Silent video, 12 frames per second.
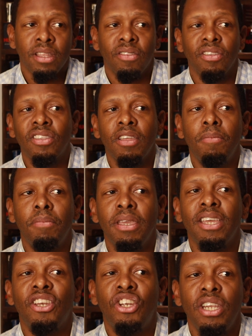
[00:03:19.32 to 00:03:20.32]
This can
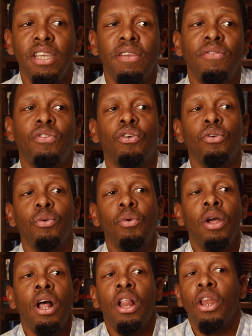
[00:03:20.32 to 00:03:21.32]
be achieved
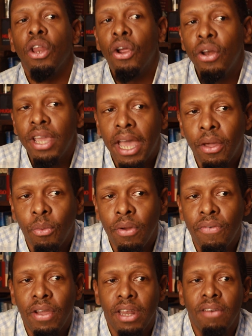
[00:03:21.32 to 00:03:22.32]
through learning how to
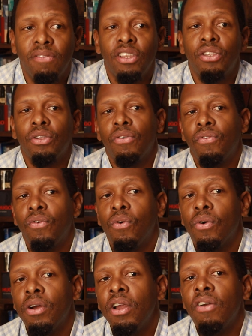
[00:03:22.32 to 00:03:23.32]
effectively search
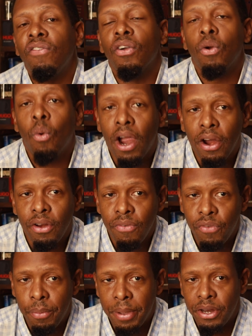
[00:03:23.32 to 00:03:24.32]
for required
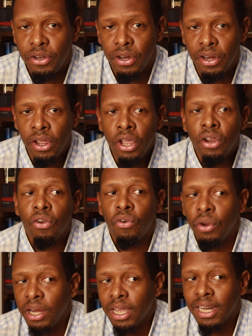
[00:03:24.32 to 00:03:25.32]
information,
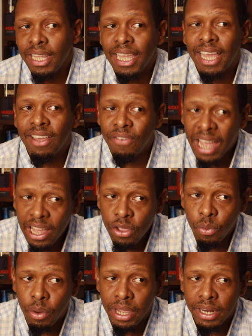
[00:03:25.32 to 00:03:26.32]
critically
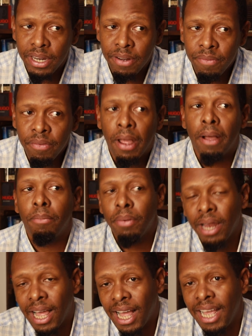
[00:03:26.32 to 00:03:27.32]
evaluate it,
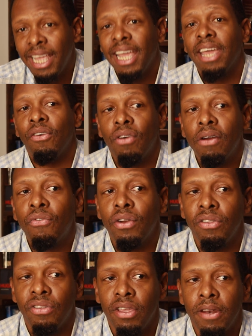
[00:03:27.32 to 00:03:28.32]
apply, and
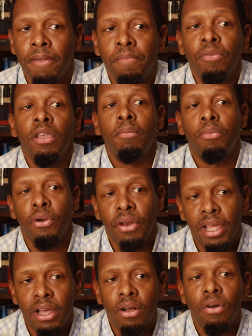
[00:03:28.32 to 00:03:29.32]
reference it.
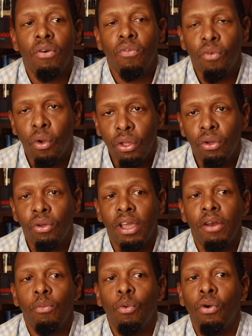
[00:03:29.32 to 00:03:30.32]
Purnell, Royal,
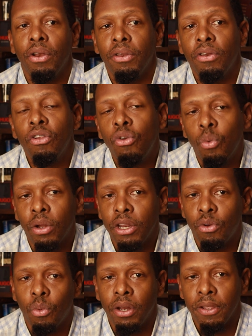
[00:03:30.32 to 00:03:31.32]
and Wharton,
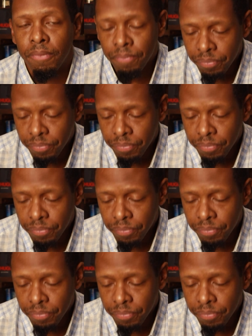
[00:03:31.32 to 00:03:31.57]
2020.